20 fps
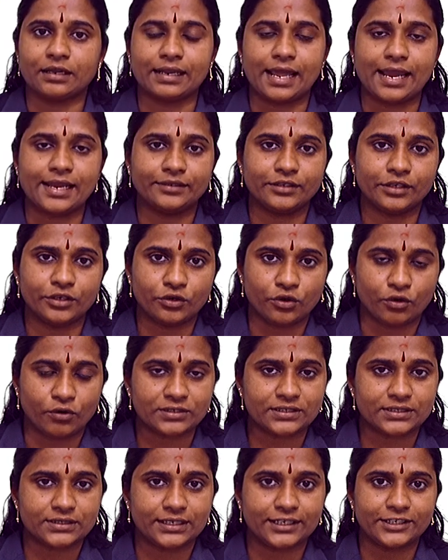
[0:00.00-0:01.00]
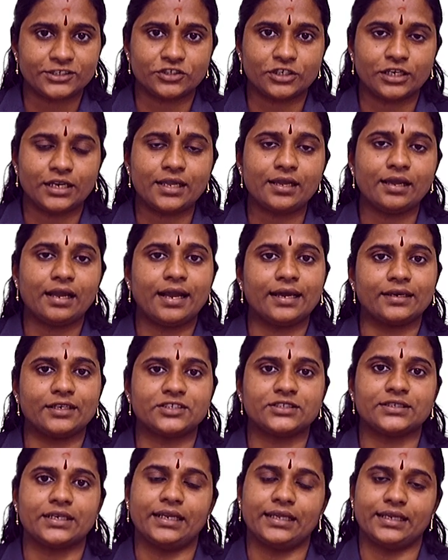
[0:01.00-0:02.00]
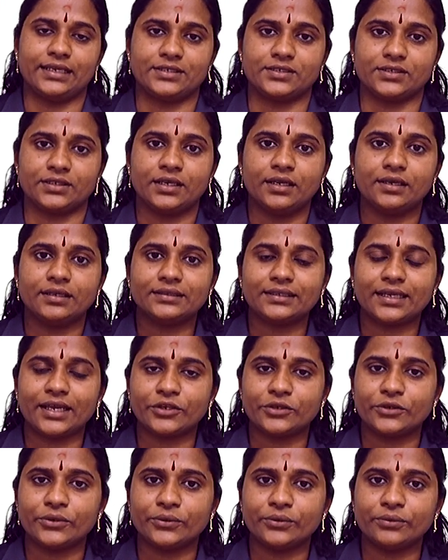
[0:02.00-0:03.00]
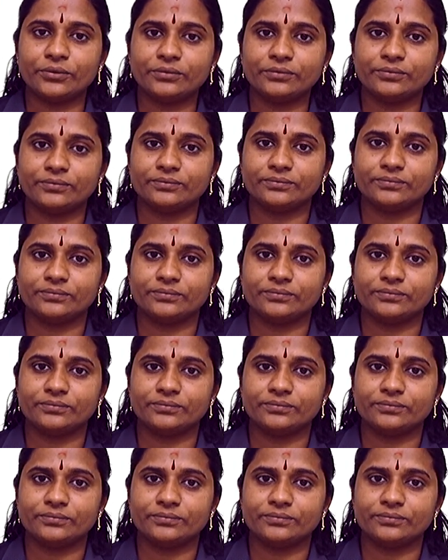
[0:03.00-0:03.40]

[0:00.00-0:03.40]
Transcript: write the notes neatly and study it. Thank you.